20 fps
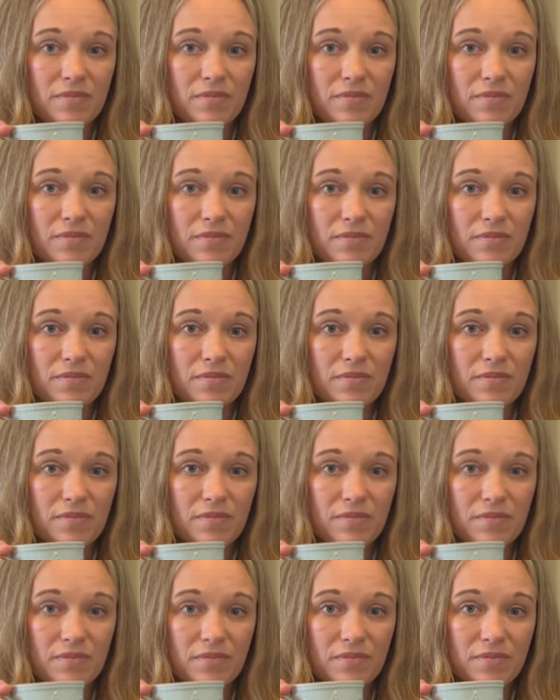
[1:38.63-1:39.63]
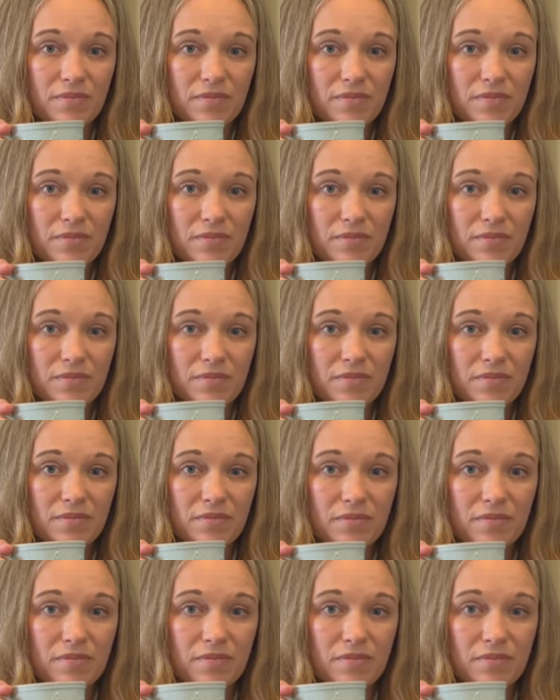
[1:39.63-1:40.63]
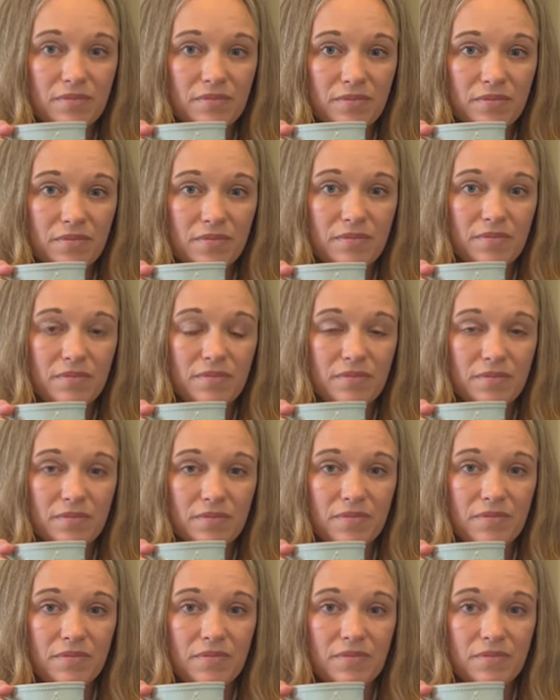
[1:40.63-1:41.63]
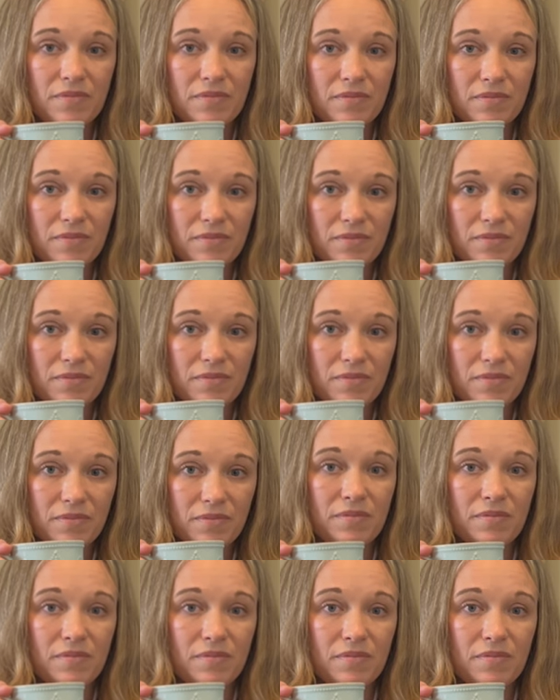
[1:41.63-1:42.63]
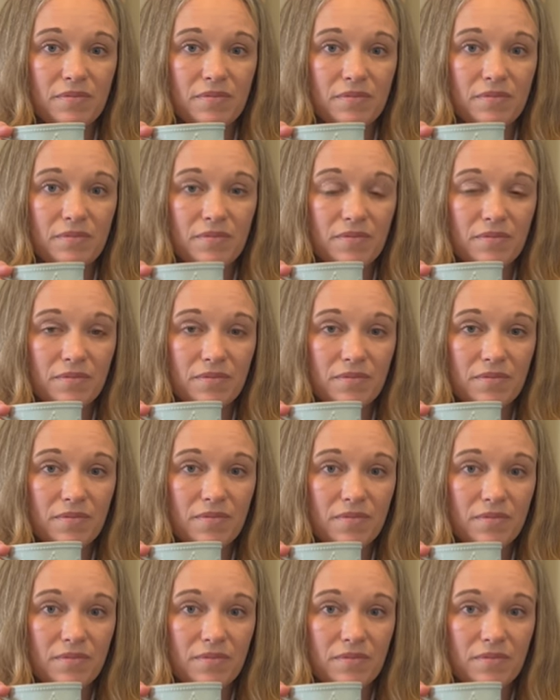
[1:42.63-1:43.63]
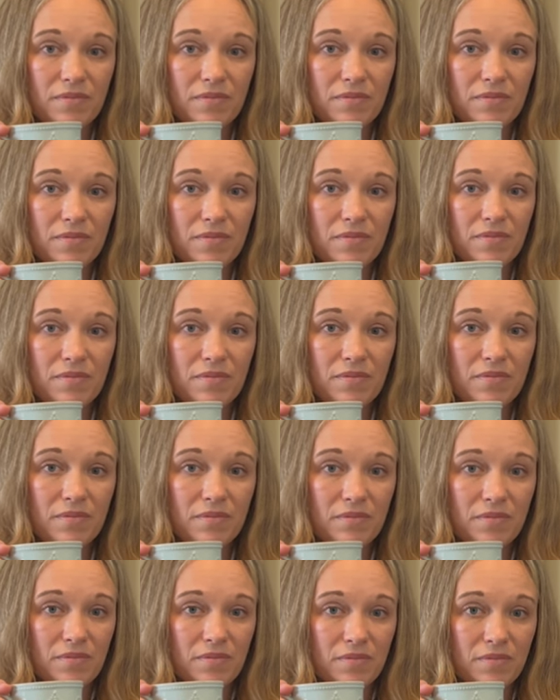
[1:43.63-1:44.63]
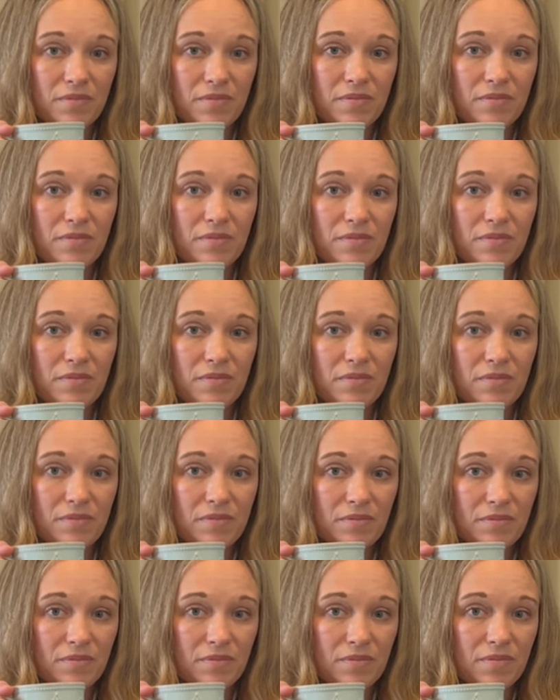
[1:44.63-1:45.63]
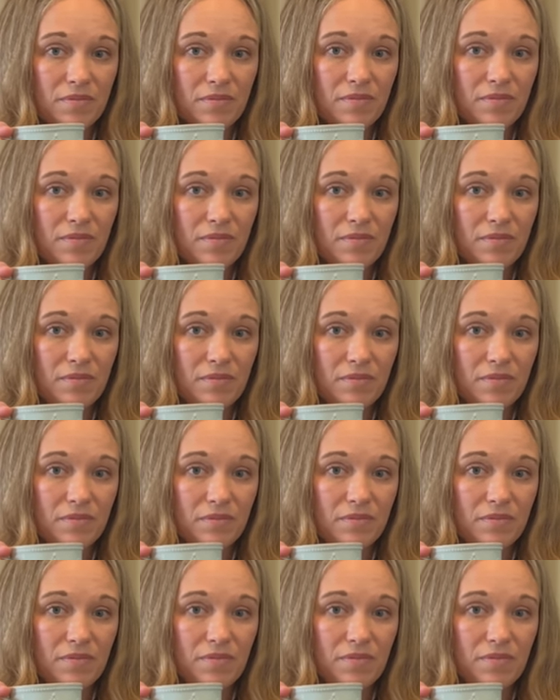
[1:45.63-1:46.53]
(not speaking)